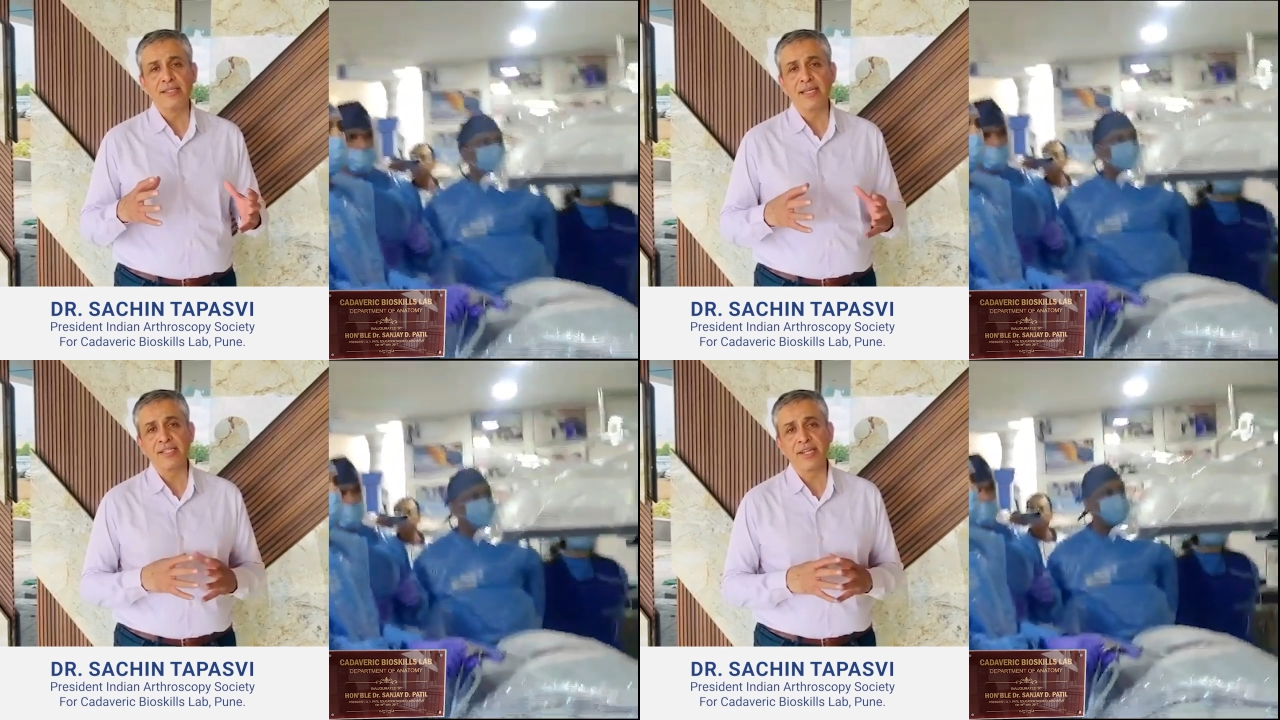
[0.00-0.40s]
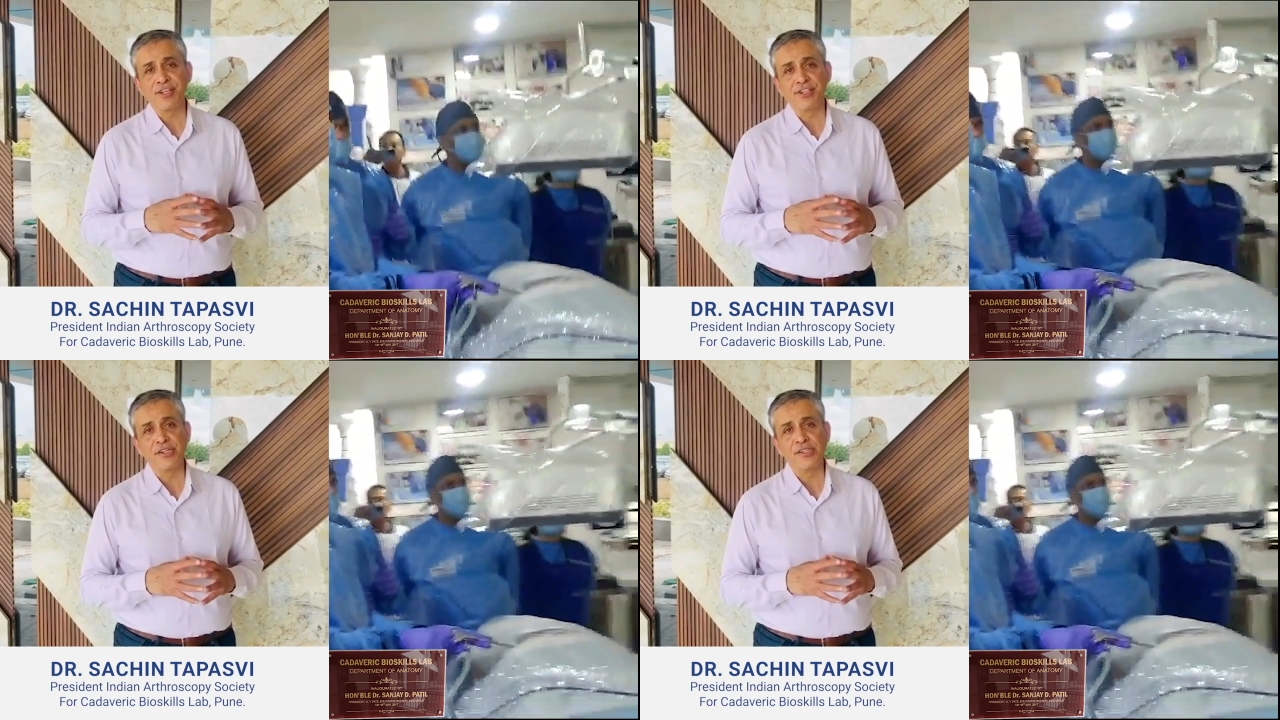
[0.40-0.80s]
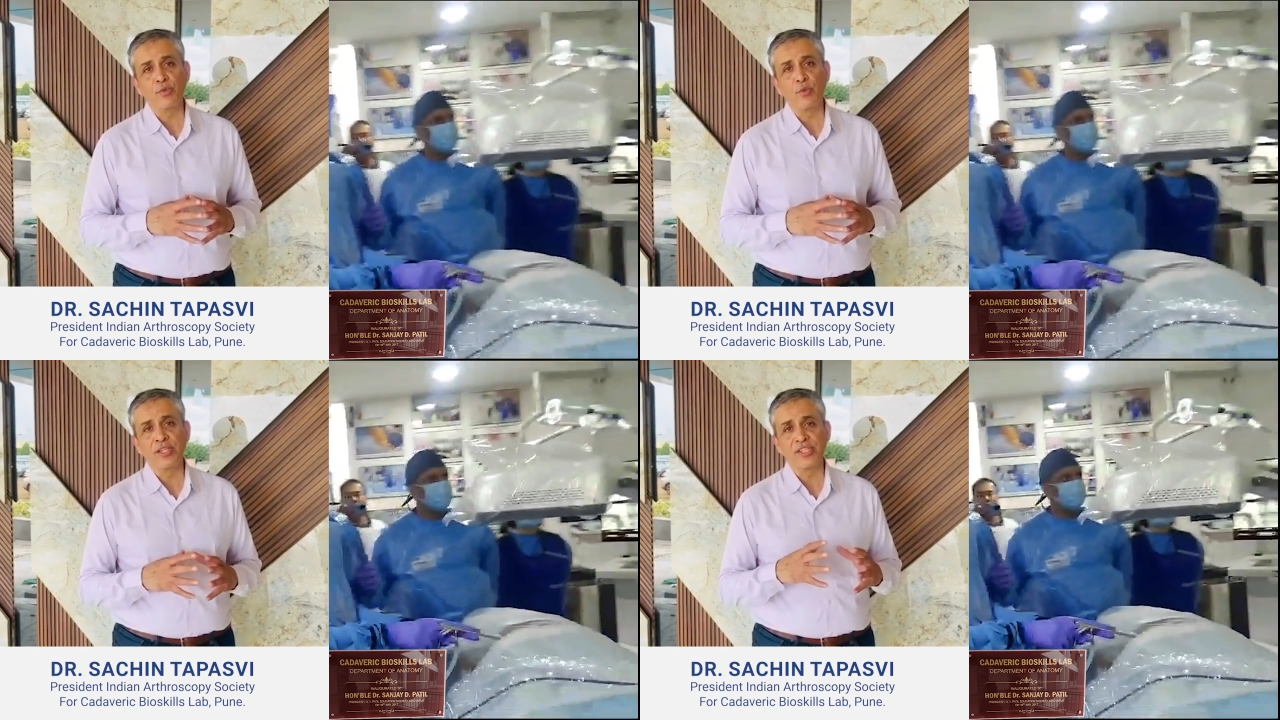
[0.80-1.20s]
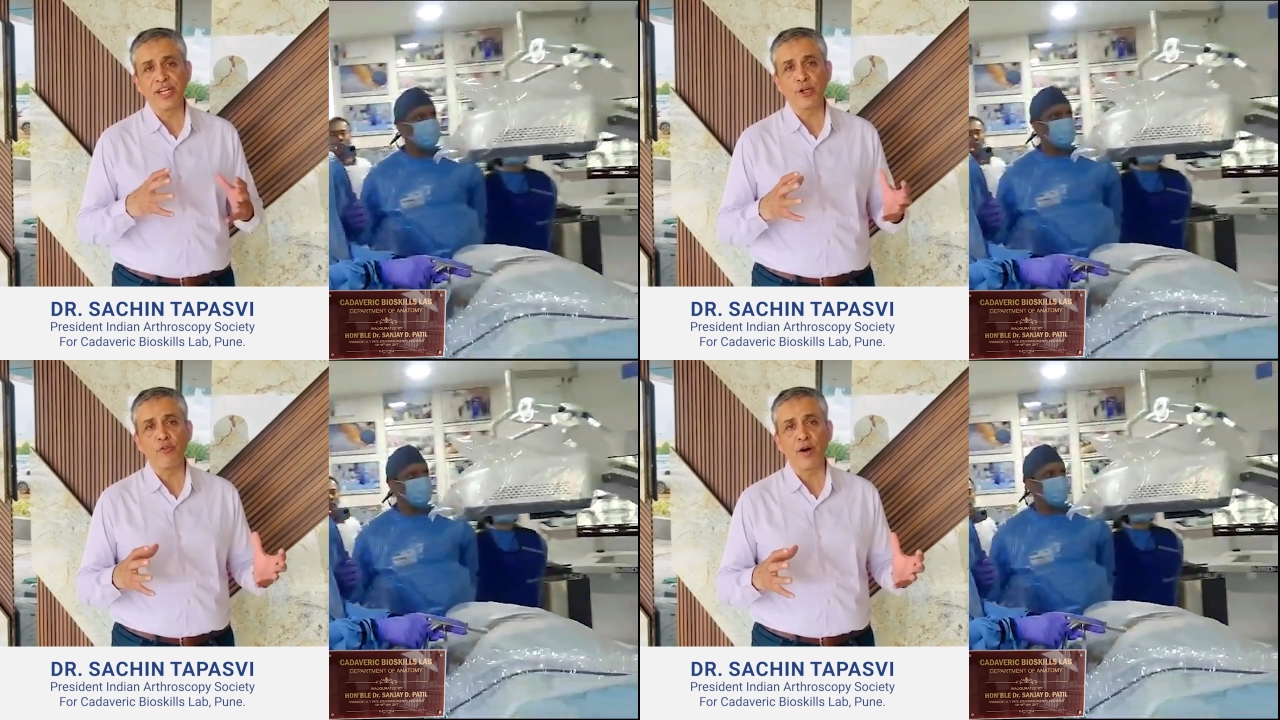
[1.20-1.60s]
six stations were
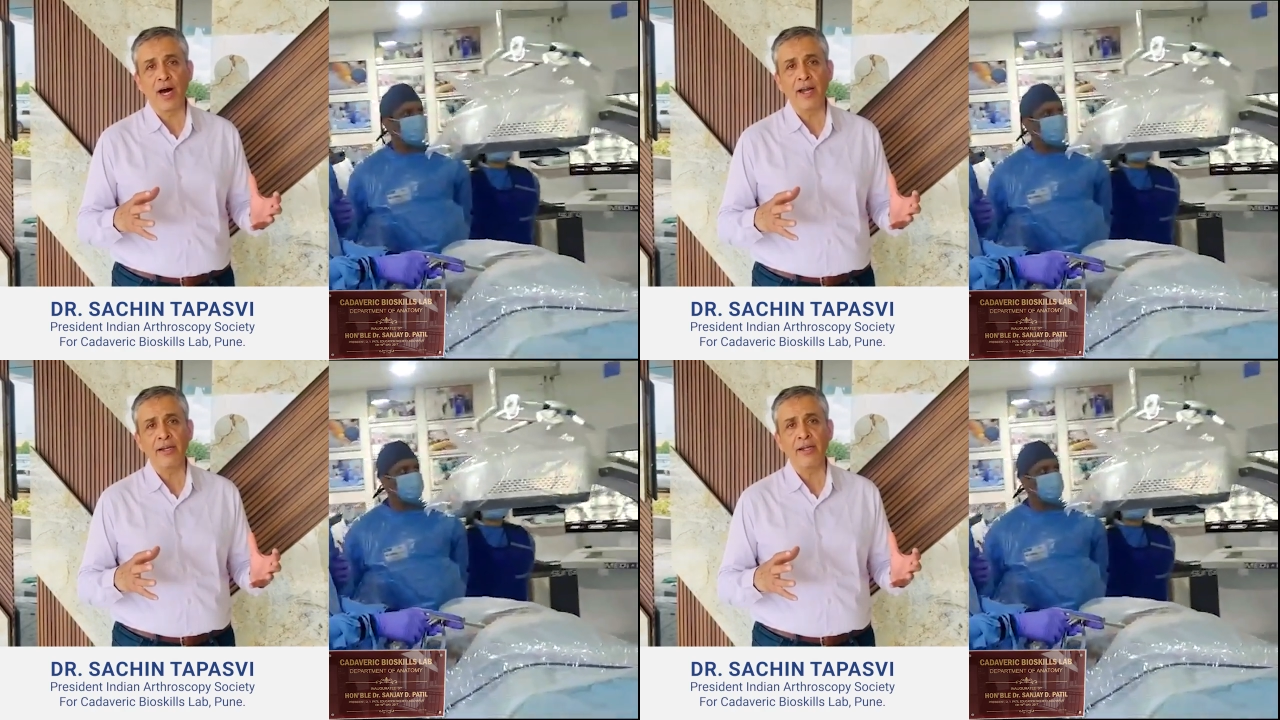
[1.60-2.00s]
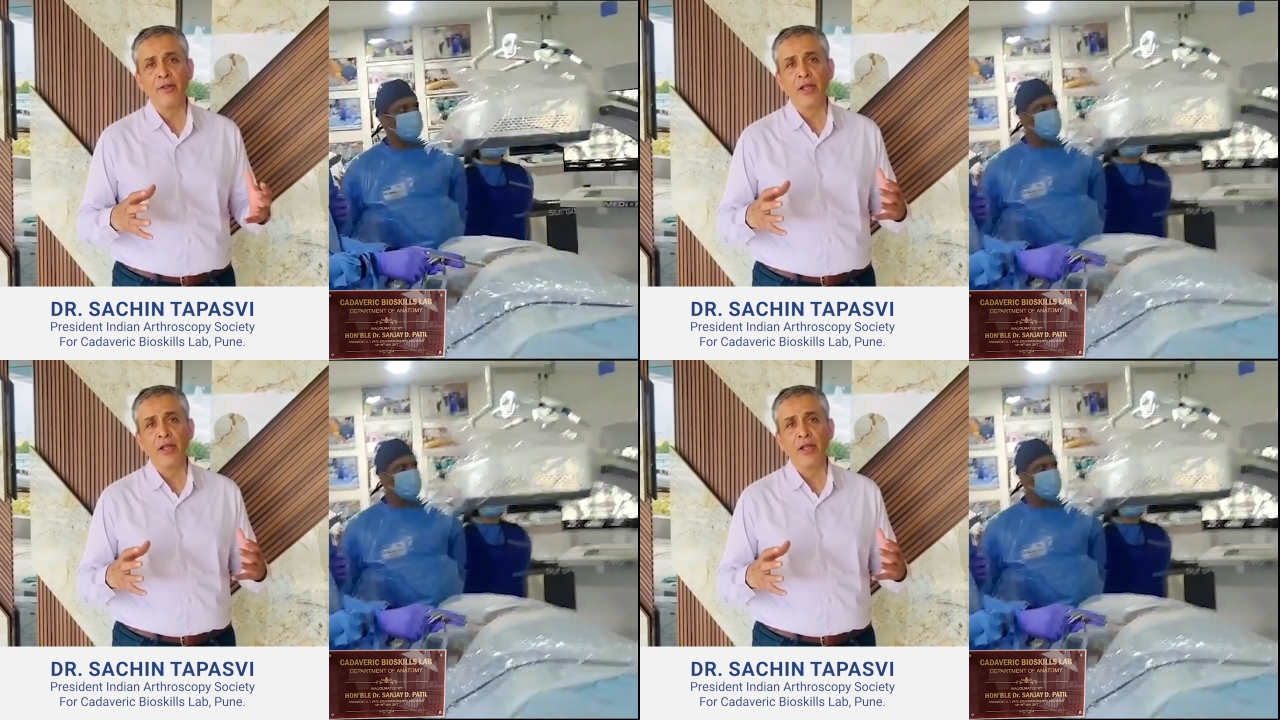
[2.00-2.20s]
state of art